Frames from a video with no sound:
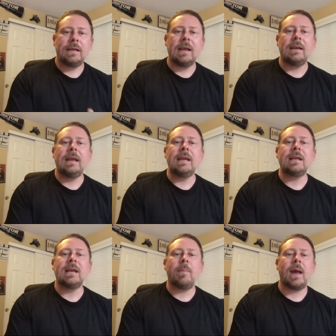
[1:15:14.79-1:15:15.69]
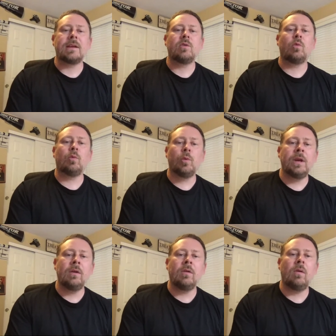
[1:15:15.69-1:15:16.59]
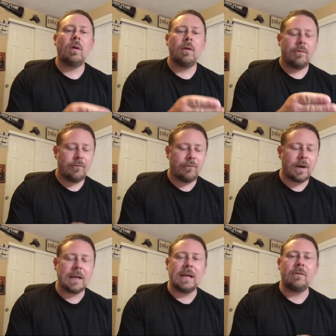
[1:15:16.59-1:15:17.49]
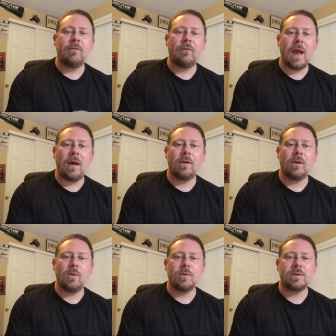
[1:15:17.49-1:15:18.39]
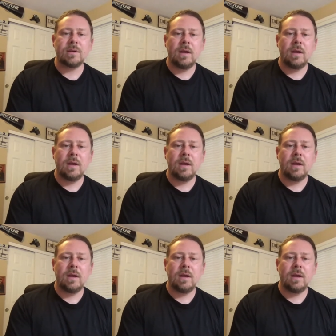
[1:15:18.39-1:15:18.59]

need to get back to real fucking values.